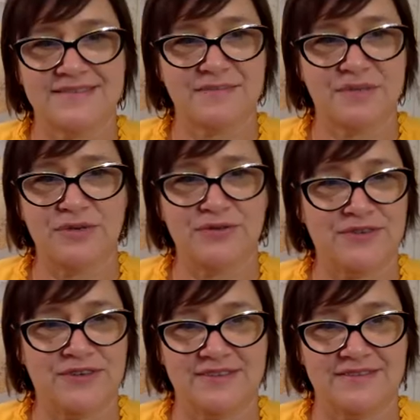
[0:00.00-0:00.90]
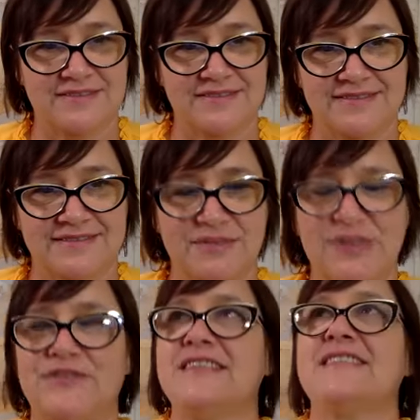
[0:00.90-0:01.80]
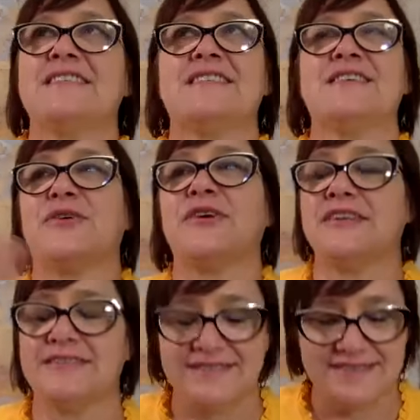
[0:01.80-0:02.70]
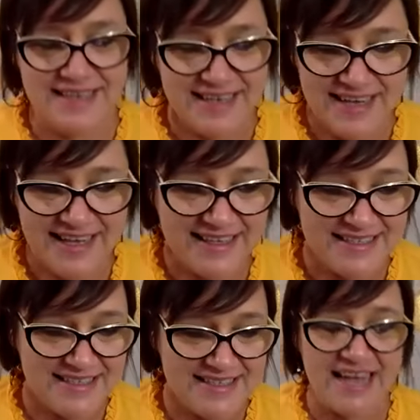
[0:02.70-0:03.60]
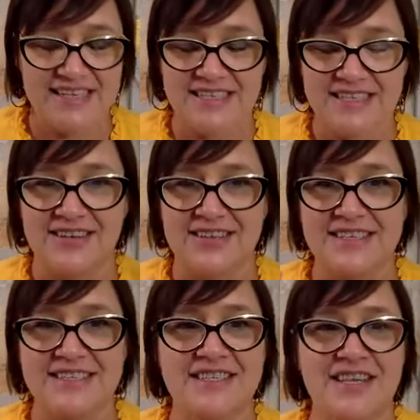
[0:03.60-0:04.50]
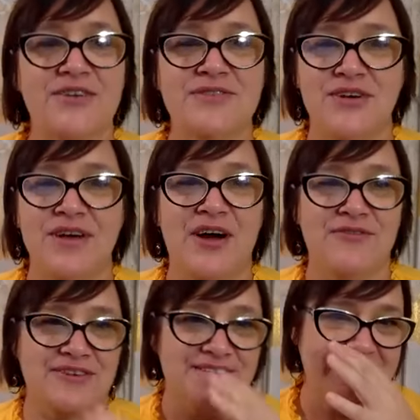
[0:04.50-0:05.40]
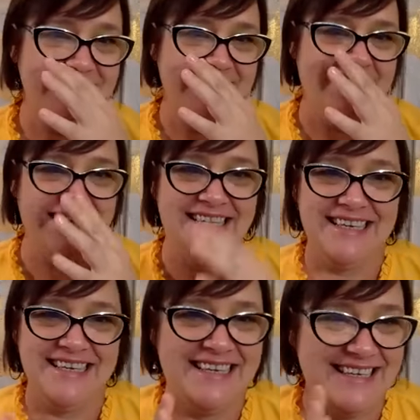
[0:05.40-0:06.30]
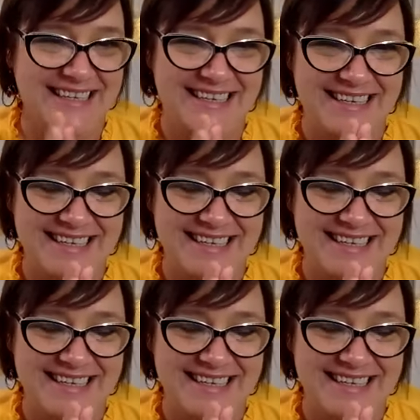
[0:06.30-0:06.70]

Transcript: beautiful Beautiful. This is so good. This I is mean, like, I, no, this is so so helpful. Yeah. You can do it as a